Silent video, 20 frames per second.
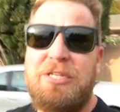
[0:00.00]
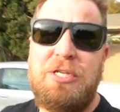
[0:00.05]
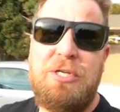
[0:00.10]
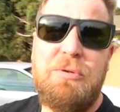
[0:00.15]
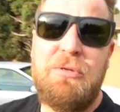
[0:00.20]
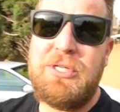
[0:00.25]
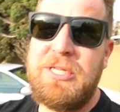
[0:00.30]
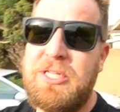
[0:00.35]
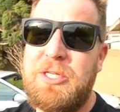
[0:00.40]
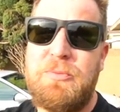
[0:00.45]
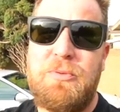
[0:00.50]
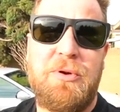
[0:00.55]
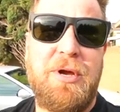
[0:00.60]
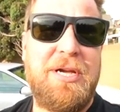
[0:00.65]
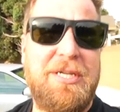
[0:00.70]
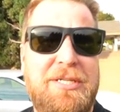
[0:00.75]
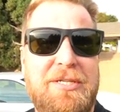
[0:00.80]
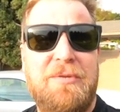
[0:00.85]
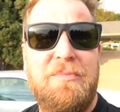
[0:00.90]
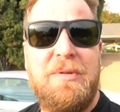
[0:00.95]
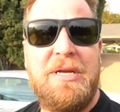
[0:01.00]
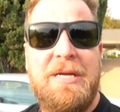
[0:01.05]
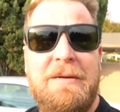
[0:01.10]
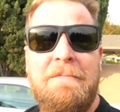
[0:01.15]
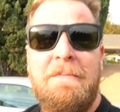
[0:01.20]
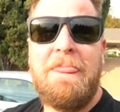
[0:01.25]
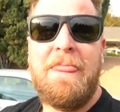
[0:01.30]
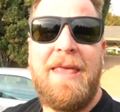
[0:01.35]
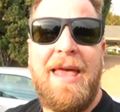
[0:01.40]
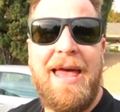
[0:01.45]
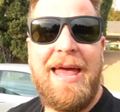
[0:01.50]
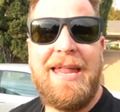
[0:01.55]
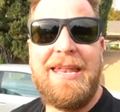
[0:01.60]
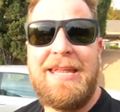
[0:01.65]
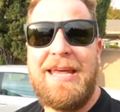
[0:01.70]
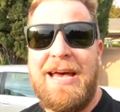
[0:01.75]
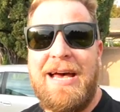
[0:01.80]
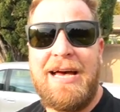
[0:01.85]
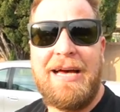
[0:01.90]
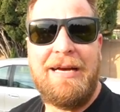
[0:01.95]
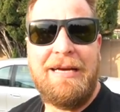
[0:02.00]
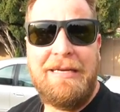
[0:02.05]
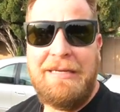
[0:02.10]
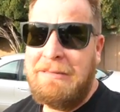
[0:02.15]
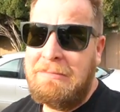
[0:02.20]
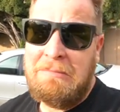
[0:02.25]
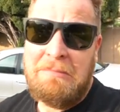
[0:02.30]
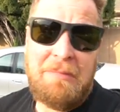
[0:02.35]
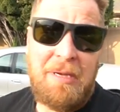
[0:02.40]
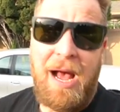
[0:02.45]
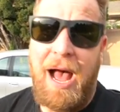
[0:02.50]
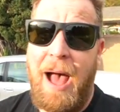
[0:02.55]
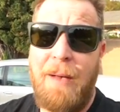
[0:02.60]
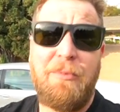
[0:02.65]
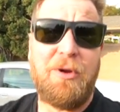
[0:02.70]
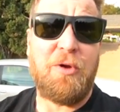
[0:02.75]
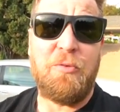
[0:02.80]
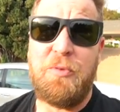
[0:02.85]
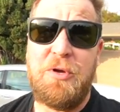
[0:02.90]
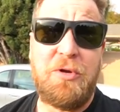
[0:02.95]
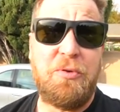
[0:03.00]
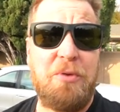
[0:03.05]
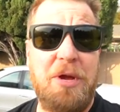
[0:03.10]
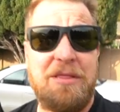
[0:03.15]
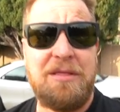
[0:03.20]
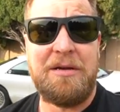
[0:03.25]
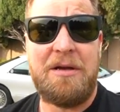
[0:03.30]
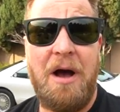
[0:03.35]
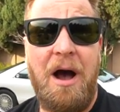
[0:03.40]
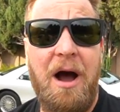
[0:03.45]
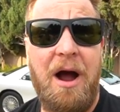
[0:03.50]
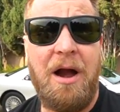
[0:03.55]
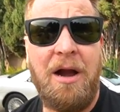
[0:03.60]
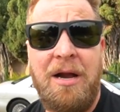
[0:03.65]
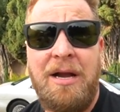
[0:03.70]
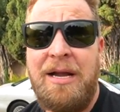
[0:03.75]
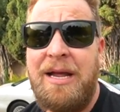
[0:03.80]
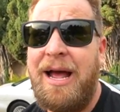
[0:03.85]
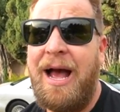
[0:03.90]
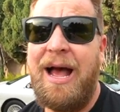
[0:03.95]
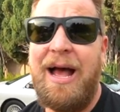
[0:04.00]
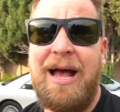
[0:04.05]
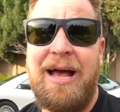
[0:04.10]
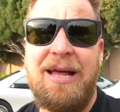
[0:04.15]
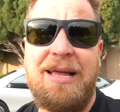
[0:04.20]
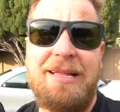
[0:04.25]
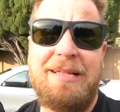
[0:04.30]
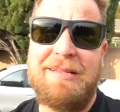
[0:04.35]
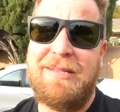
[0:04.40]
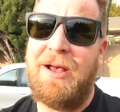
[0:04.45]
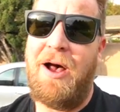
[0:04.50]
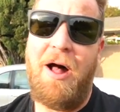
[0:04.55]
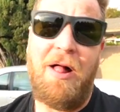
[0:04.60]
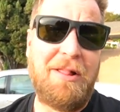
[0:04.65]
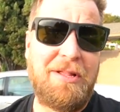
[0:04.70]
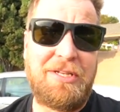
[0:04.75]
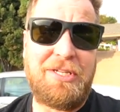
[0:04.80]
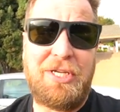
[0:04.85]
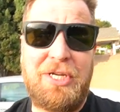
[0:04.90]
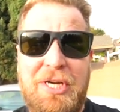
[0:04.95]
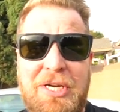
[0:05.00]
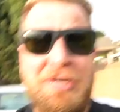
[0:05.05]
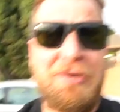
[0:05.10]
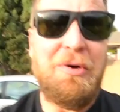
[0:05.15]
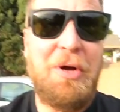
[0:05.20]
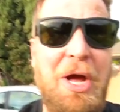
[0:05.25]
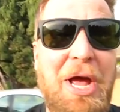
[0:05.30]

a huge inspiration to me, and uh, I'm gonna recreate the car. Uh, all it took